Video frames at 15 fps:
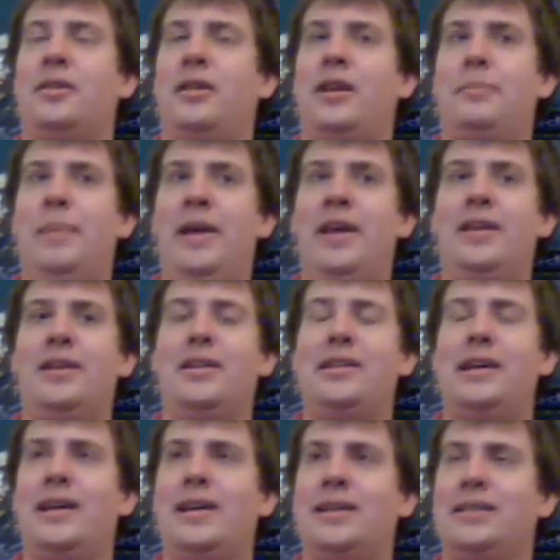like panic
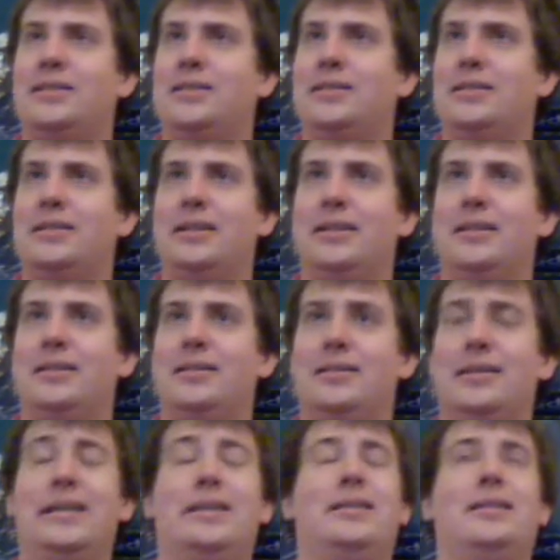attacks,
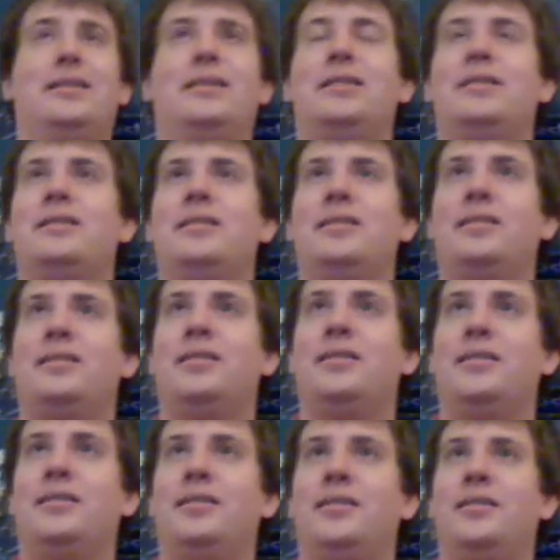and
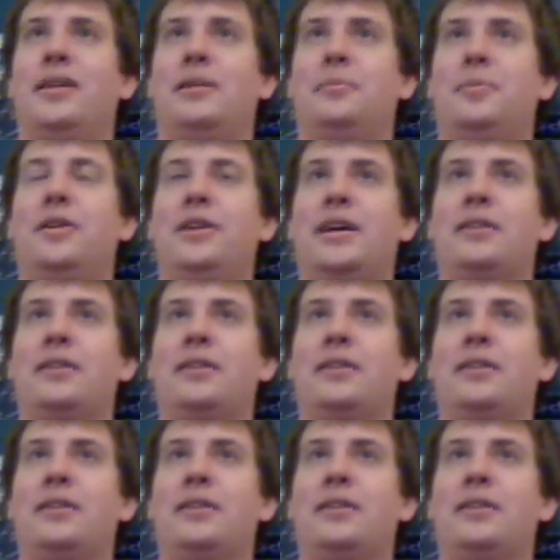they're not pretty.